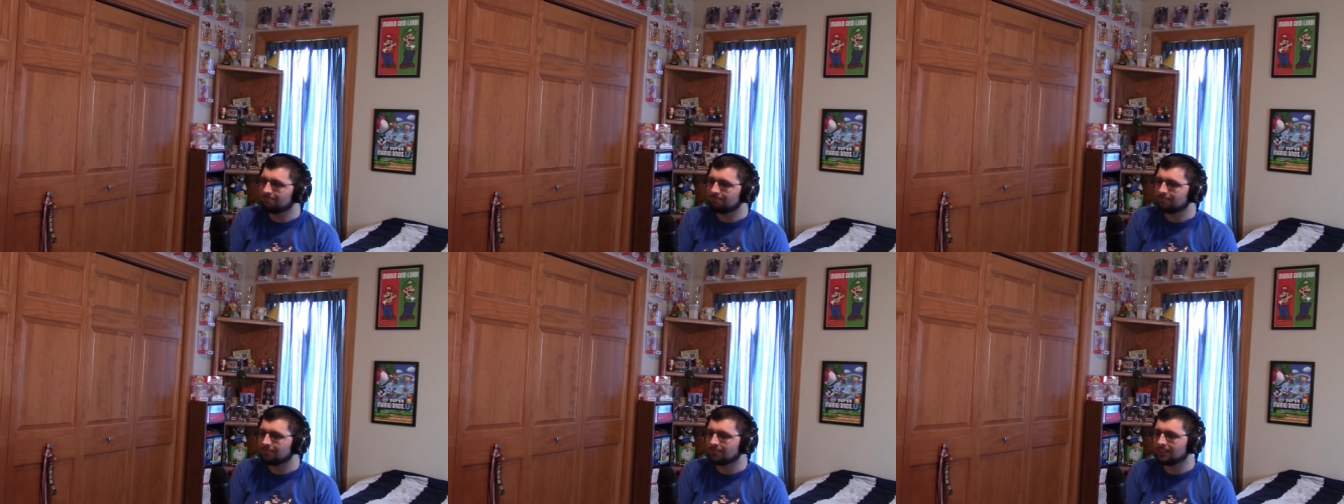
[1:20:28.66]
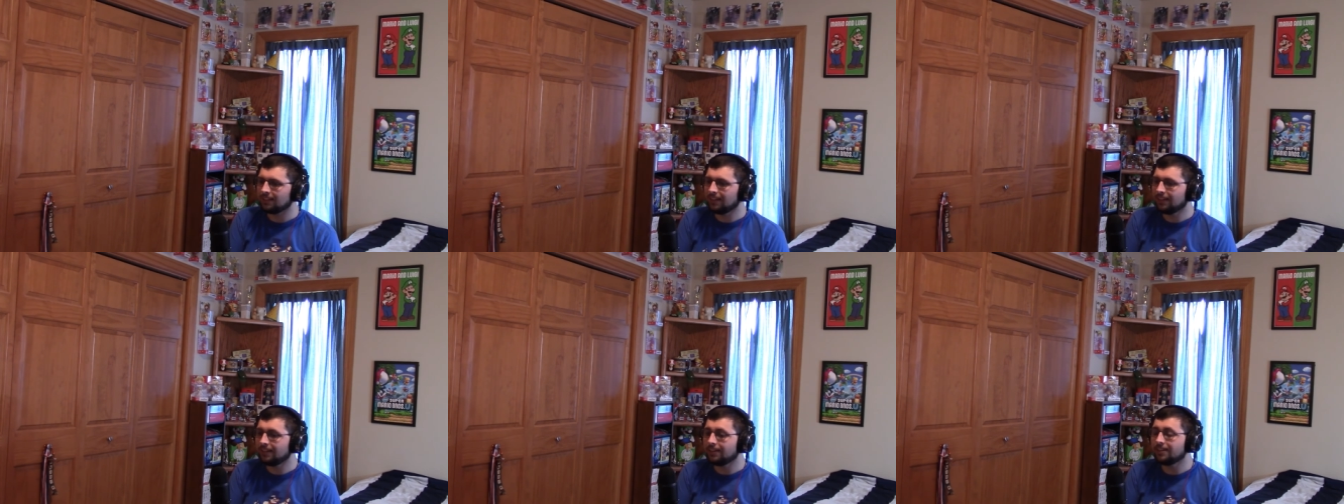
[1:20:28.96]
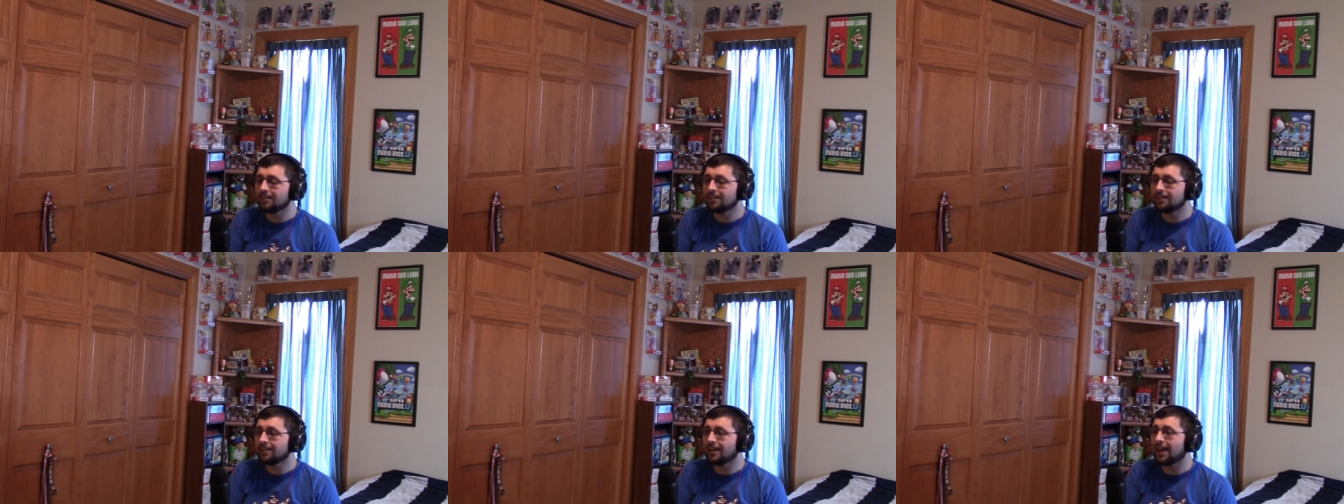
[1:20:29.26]

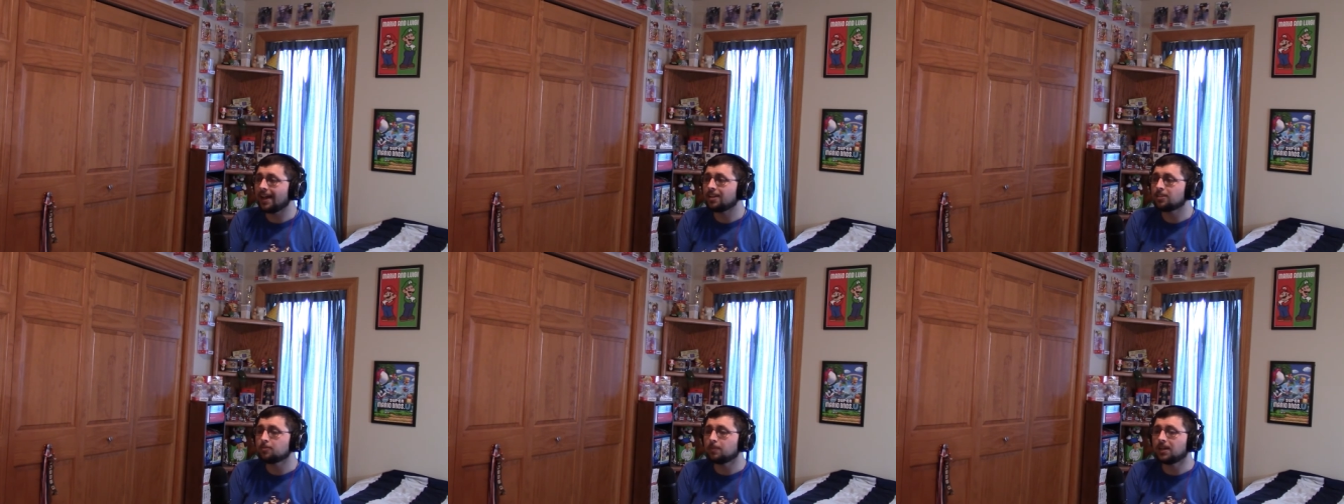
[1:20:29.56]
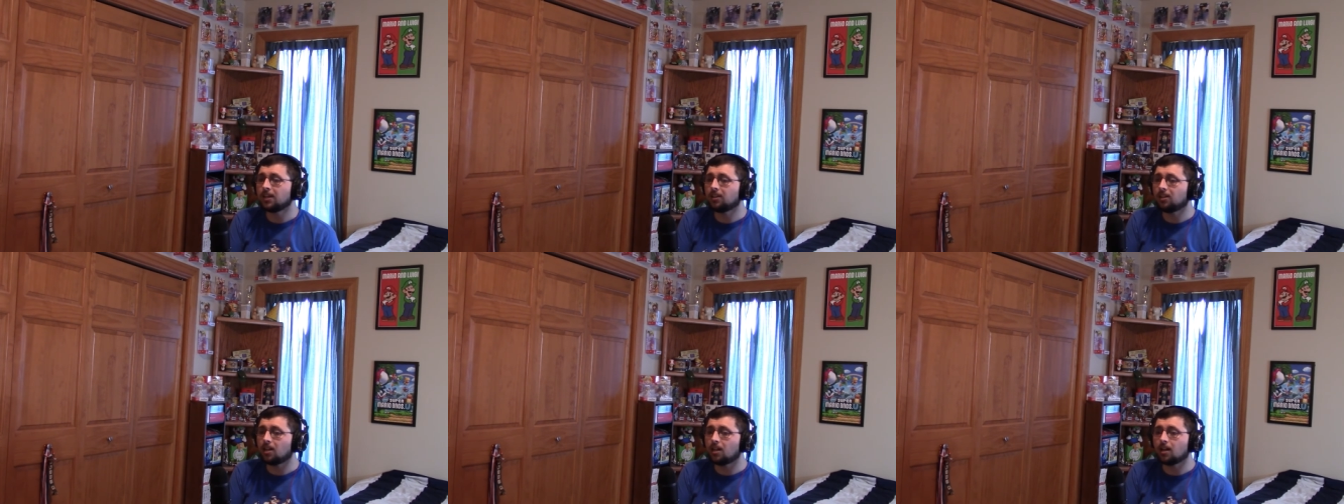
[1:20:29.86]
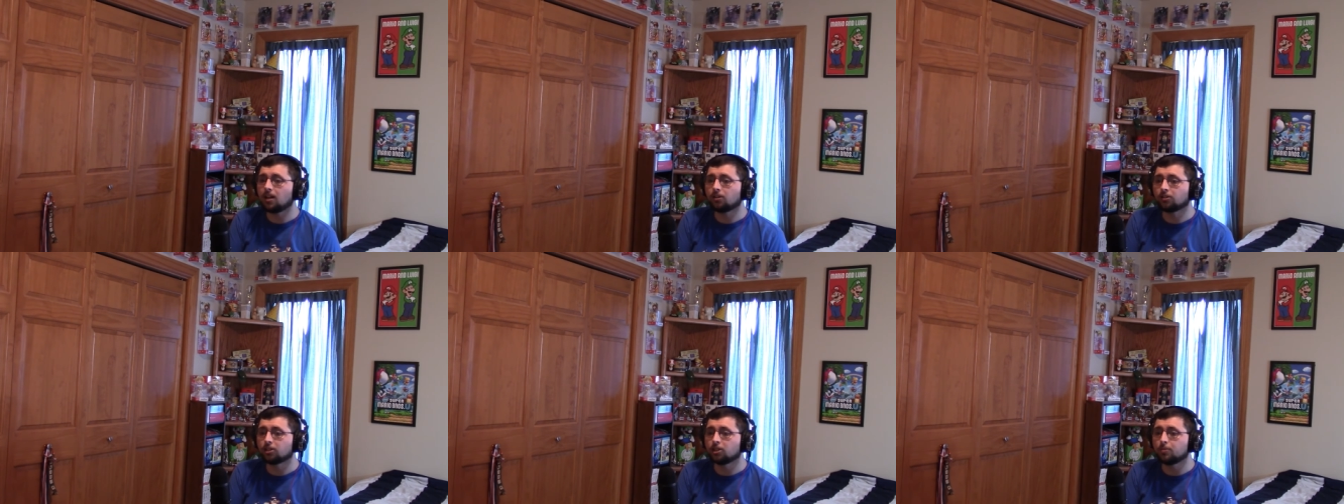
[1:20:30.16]
There has been a
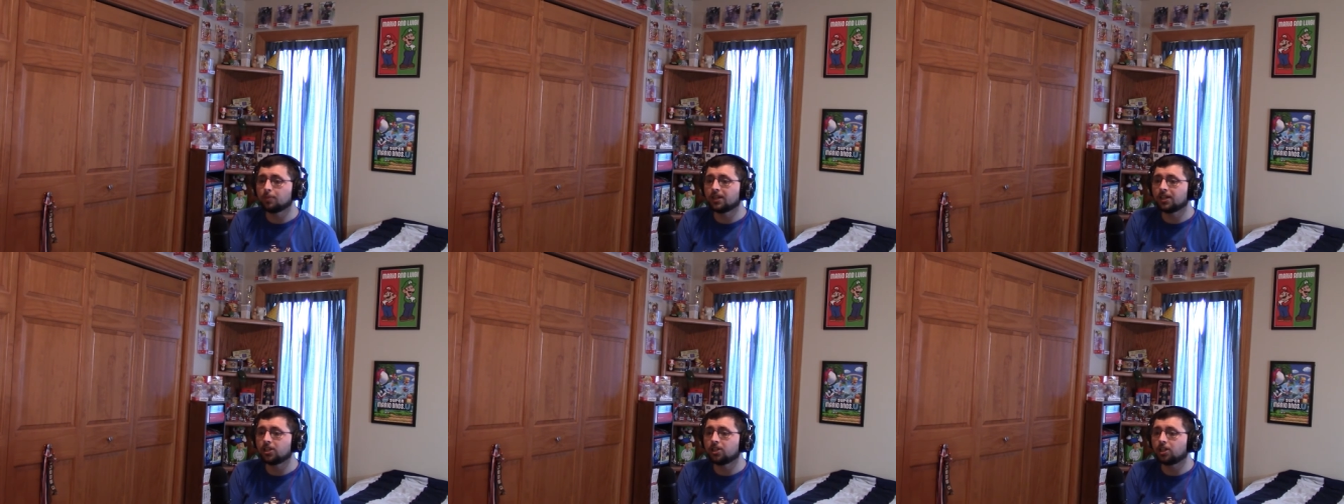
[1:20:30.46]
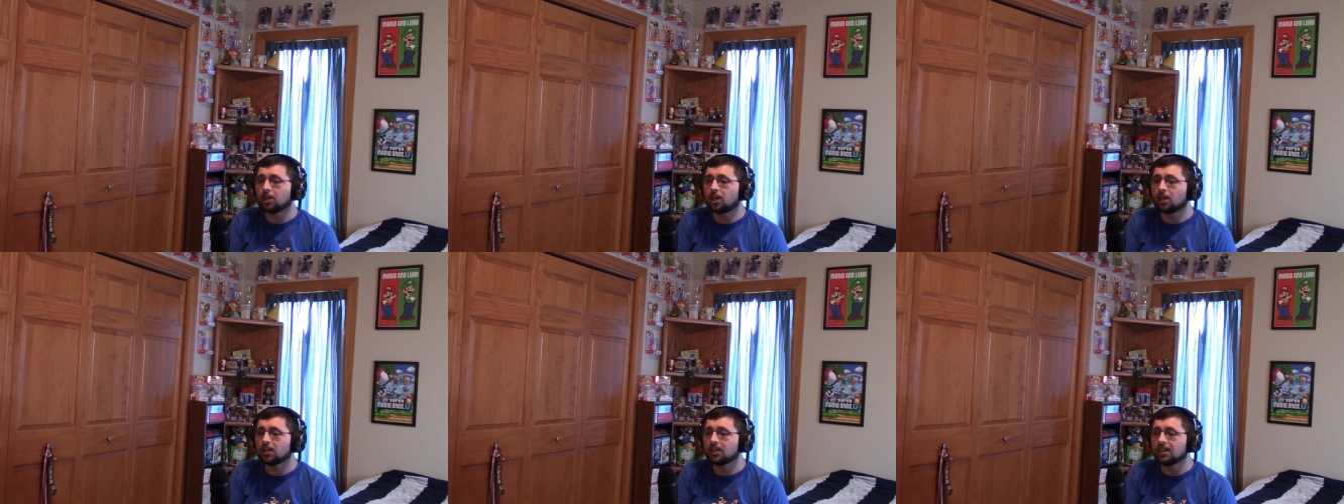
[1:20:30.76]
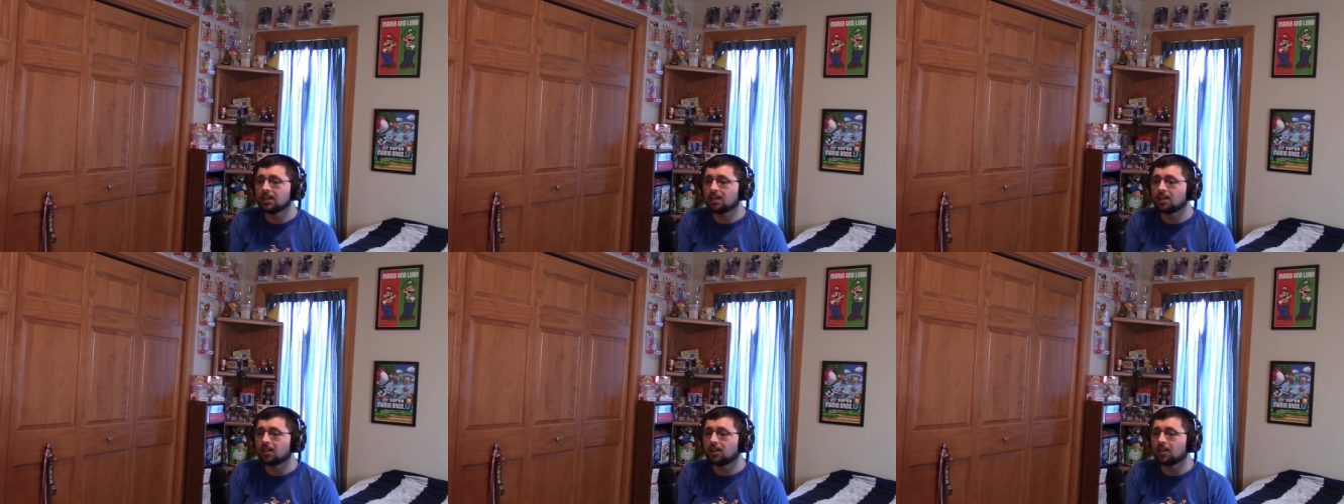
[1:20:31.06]
long-rumored Donkey
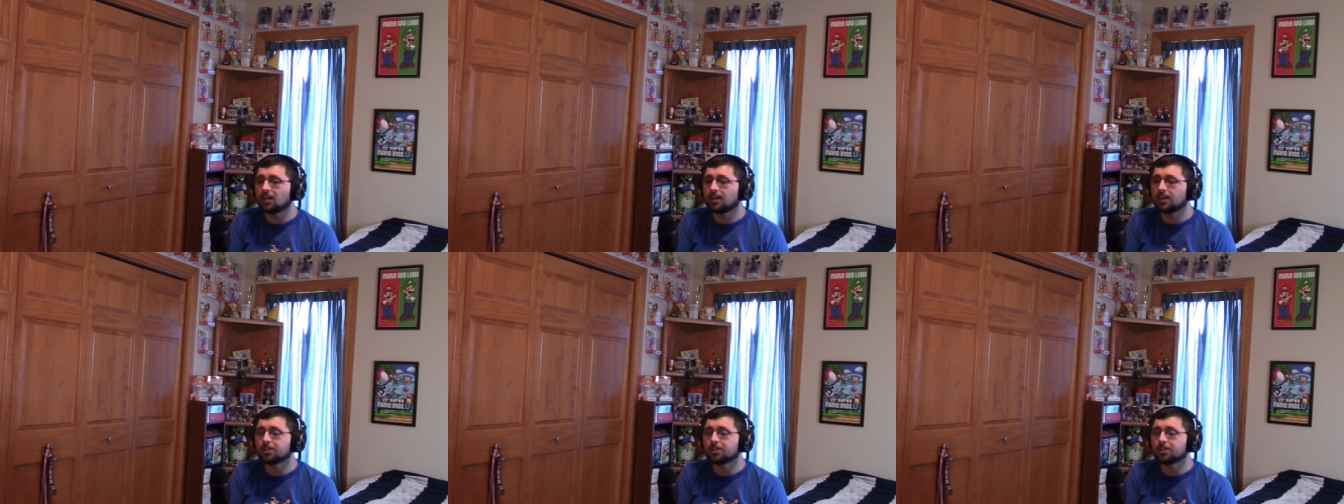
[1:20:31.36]
Kong